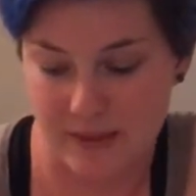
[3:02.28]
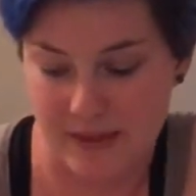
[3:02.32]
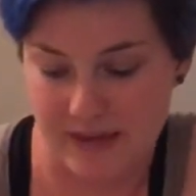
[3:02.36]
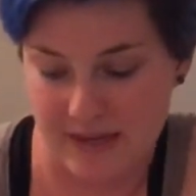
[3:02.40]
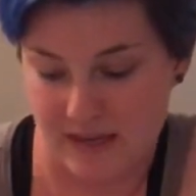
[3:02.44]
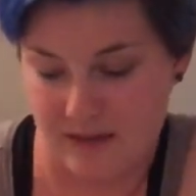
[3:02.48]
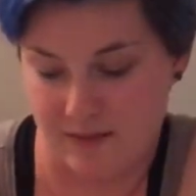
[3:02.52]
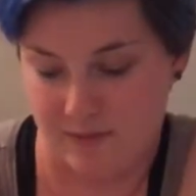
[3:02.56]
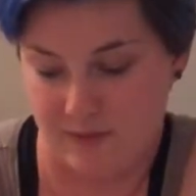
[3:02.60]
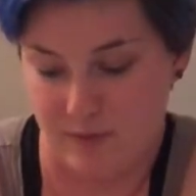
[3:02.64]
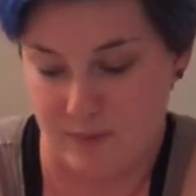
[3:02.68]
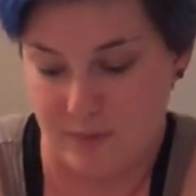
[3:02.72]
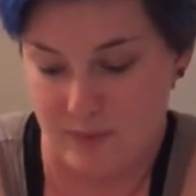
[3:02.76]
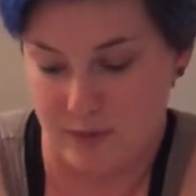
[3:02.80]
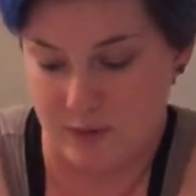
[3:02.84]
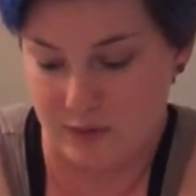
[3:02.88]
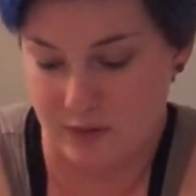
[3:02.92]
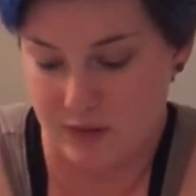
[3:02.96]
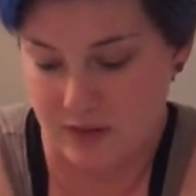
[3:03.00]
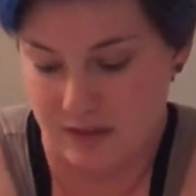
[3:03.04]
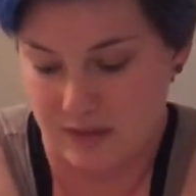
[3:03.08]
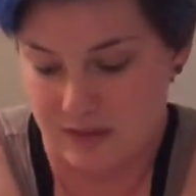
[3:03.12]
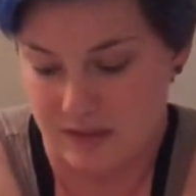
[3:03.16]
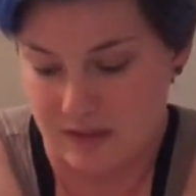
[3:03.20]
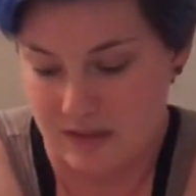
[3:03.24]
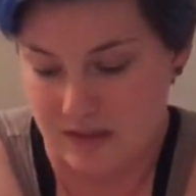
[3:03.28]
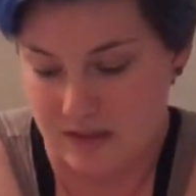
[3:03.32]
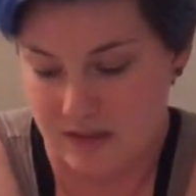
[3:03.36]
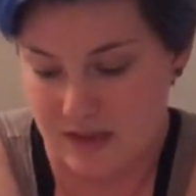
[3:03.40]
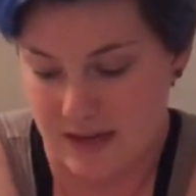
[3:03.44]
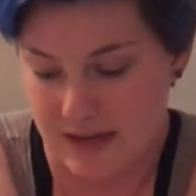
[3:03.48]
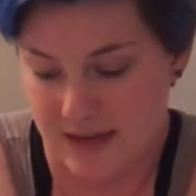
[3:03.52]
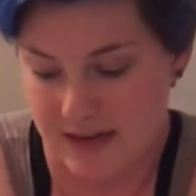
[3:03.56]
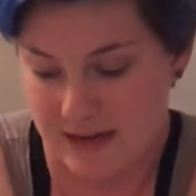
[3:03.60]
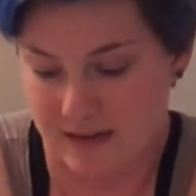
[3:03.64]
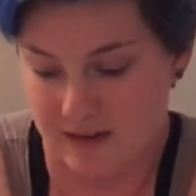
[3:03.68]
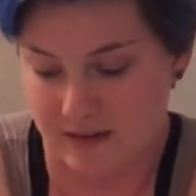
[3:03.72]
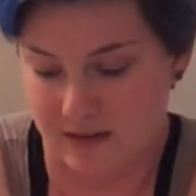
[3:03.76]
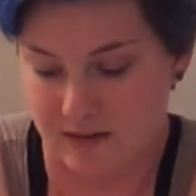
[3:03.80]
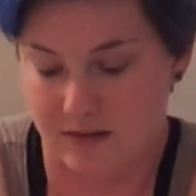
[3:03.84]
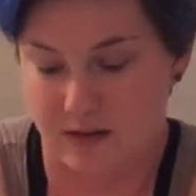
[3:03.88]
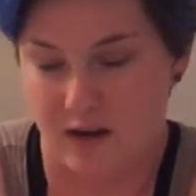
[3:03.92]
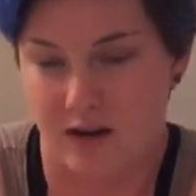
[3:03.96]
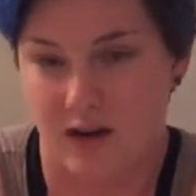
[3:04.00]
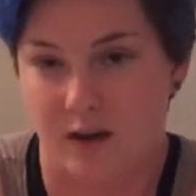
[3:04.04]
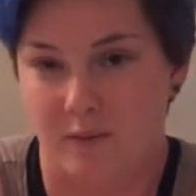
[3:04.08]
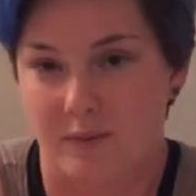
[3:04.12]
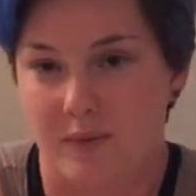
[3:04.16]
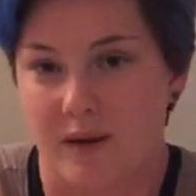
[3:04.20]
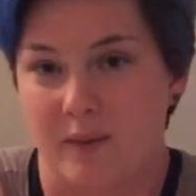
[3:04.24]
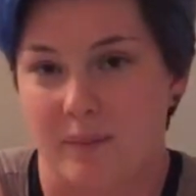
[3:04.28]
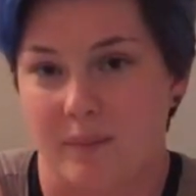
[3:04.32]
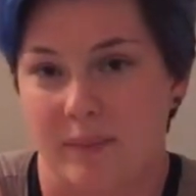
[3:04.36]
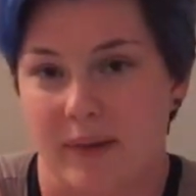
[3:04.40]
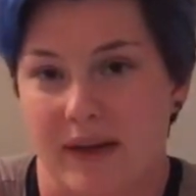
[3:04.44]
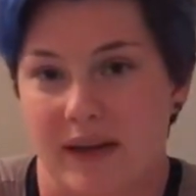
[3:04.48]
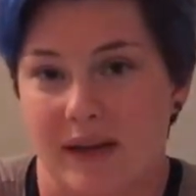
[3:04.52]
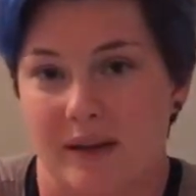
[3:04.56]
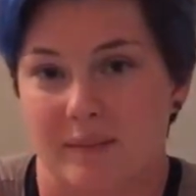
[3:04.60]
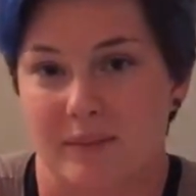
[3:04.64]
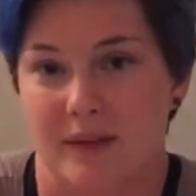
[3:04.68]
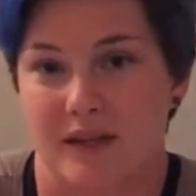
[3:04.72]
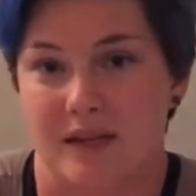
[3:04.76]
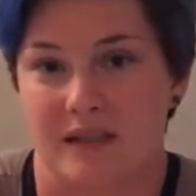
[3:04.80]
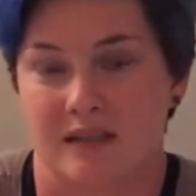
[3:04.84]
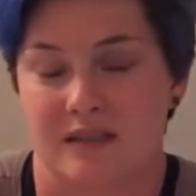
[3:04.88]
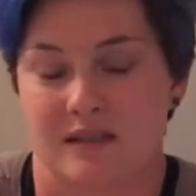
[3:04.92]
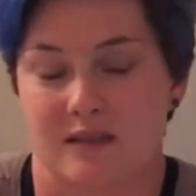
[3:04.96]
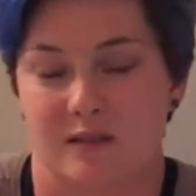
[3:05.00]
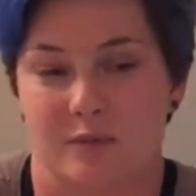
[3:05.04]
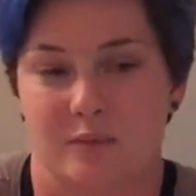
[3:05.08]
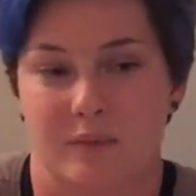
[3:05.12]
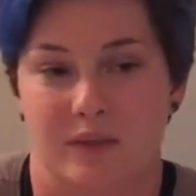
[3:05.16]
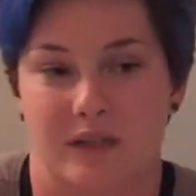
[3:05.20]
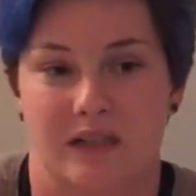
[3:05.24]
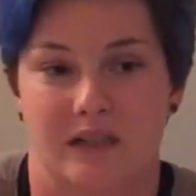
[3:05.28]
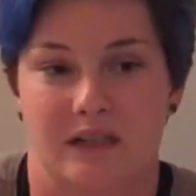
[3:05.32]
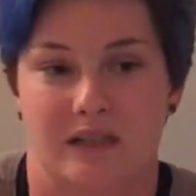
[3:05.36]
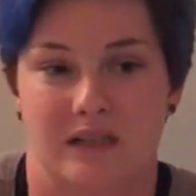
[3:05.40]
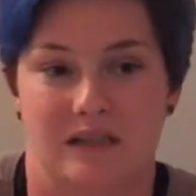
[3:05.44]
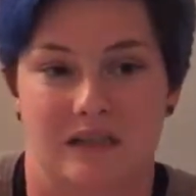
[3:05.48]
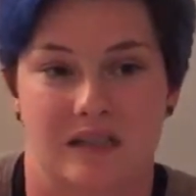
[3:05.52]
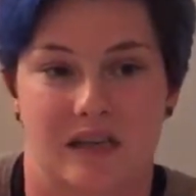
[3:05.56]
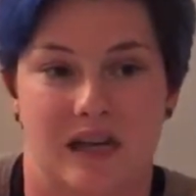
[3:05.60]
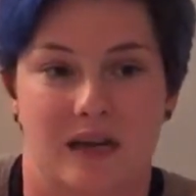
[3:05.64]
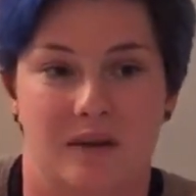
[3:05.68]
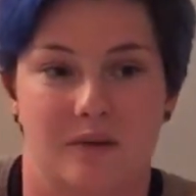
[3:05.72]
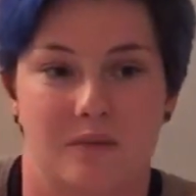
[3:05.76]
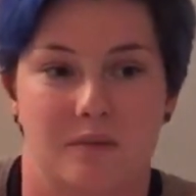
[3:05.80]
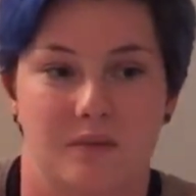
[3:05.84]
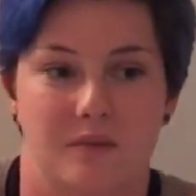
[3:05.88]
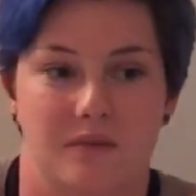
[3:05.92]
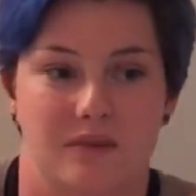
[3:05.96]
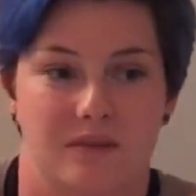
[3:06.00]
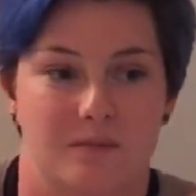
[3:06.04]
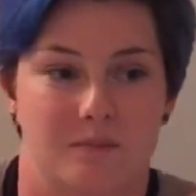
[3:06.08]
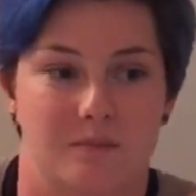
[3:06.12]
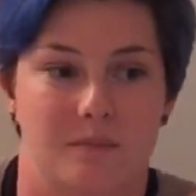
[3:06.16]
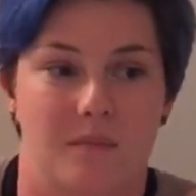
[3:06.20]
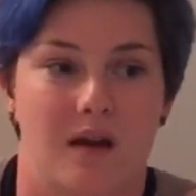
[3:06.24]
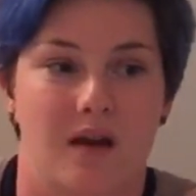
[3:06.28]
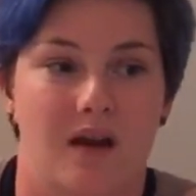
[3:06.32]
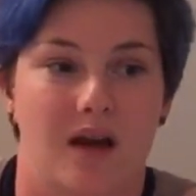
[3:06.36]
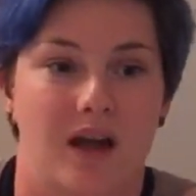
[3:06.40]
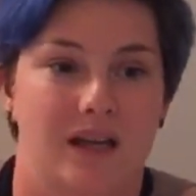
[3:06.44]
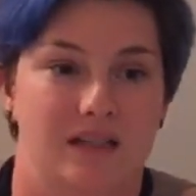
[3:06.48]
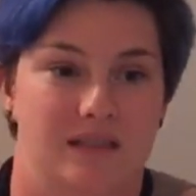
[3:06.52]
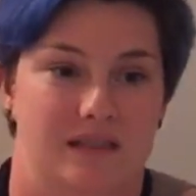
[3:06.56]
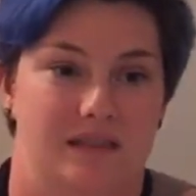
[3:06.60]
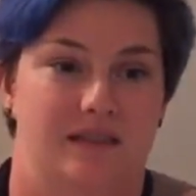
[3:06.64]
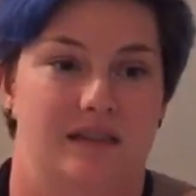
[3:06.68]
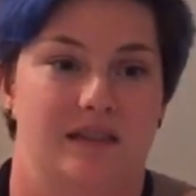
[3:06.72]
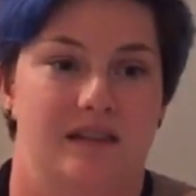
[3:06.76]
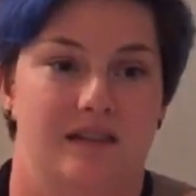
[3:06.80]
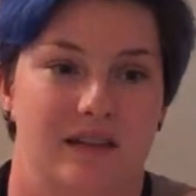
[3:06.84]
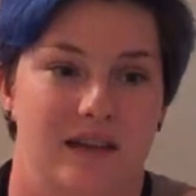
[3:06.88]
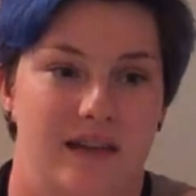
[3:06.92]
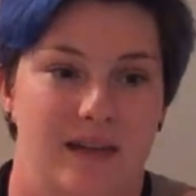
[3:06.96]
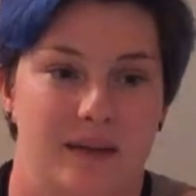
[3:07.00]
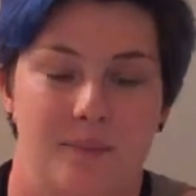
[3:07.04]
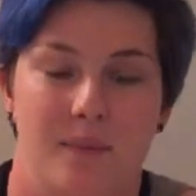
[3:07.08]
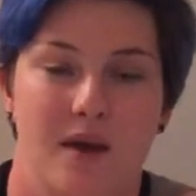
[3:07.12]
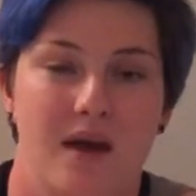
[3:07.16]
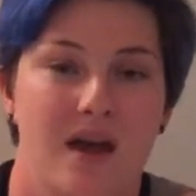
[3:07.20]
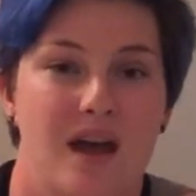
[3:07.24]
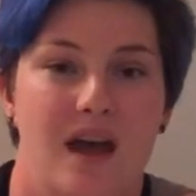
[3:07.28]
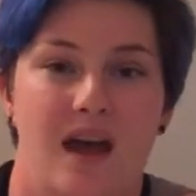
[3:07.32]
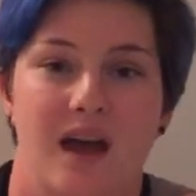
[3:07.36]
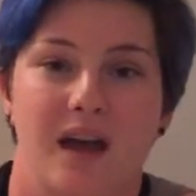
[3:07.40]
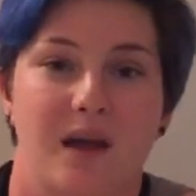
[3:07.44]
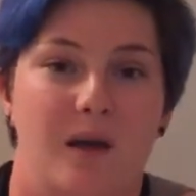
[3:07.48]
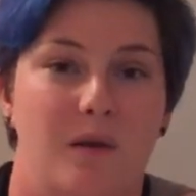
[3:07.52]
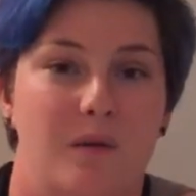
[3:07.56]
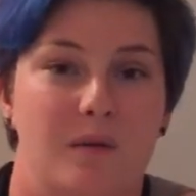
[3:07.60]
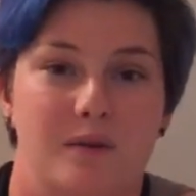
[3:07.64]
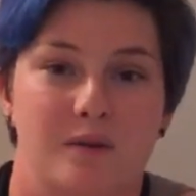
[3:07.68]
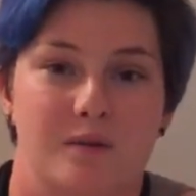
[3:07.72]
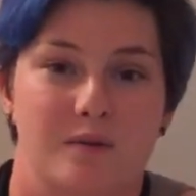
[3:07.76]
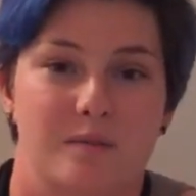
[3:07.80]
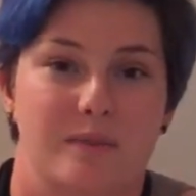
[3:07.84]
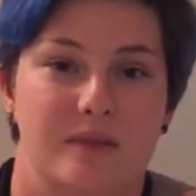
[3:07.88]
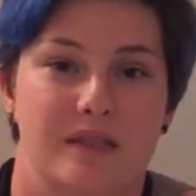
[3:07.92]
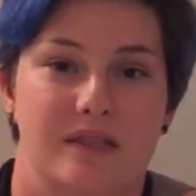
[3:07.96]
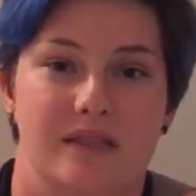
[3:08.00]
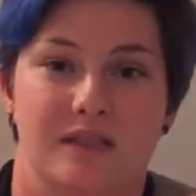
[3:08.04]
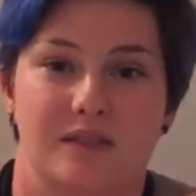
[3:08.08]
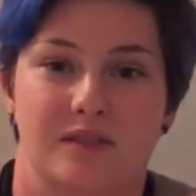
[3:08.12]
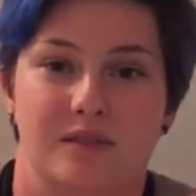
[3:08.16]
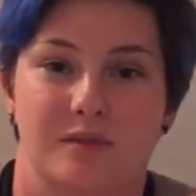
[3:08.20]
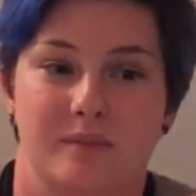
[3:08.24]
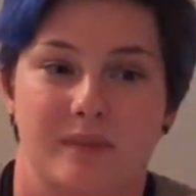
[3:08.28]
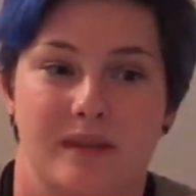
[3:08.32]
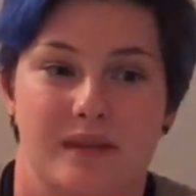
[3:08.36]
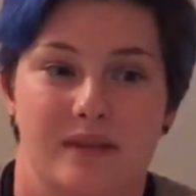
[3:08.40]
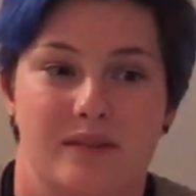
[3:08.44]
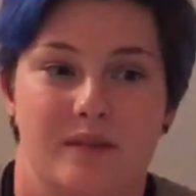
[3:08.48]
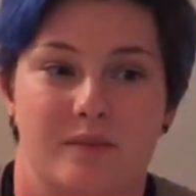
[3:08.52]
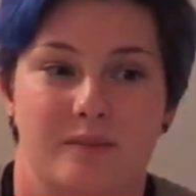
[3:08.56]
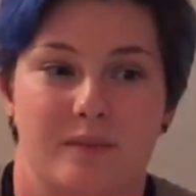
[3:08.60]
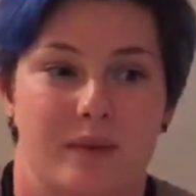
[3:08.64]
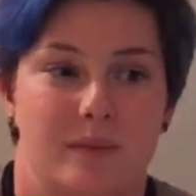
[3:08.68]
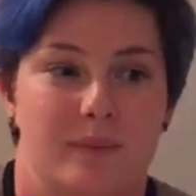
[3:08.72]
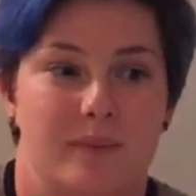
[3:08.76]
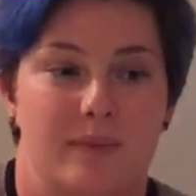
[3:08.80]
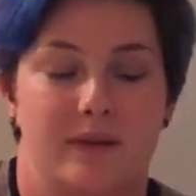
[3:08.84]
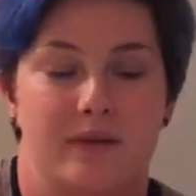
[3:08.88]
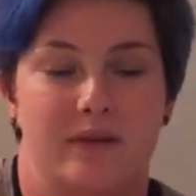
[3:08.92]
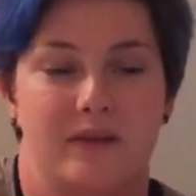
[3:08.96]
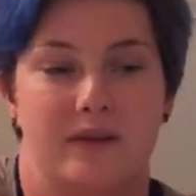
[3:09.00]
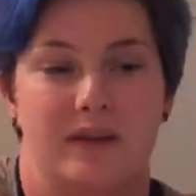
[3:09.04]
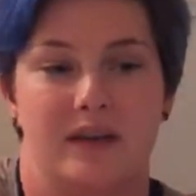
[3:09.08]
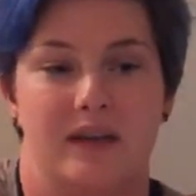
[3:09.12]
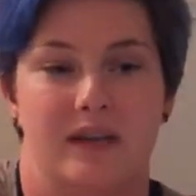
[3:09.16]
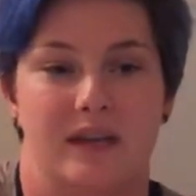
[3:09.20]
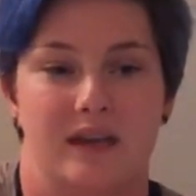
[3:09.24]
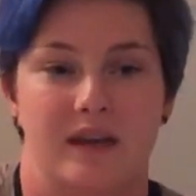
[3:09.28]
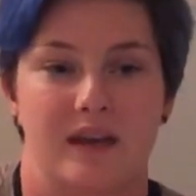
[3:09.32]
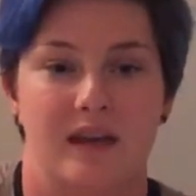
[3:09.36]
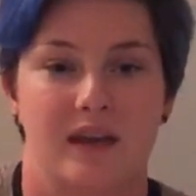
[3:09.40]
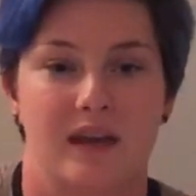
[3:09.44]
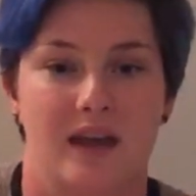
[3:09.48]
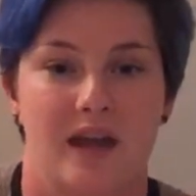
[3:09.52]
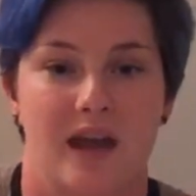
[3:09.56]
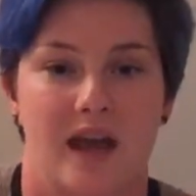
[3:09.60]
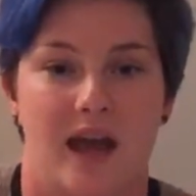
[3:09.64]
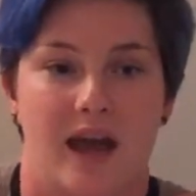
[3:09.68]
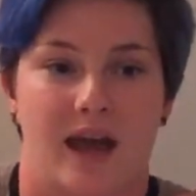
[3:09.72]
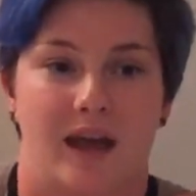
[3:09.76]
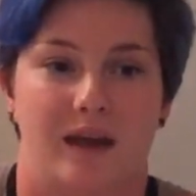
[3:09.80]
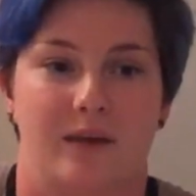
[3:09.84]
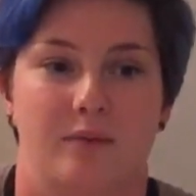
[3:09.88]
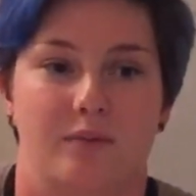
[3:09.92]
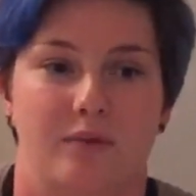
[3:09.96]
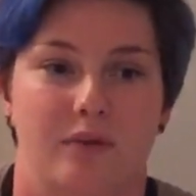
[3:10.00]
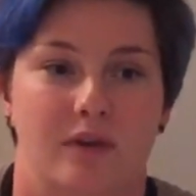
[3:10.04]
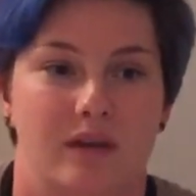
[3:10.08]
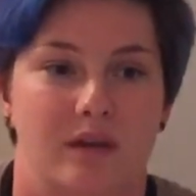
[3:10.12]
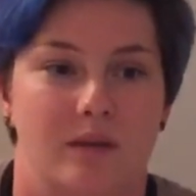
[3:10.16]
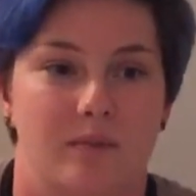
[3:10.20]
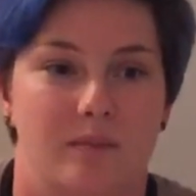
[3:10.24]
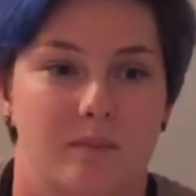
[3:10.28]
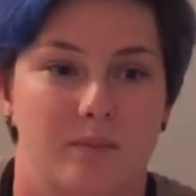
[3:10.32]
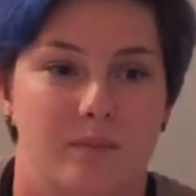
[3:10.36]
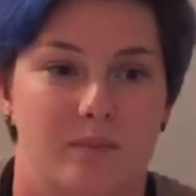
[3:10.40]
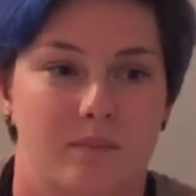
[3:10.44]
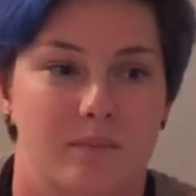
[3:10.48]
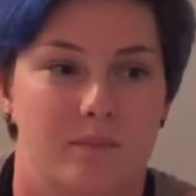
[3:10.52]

speaking of emotions, like, talk about PMS, oh my goodness, I still am. I always would be such a mess on my period, and I would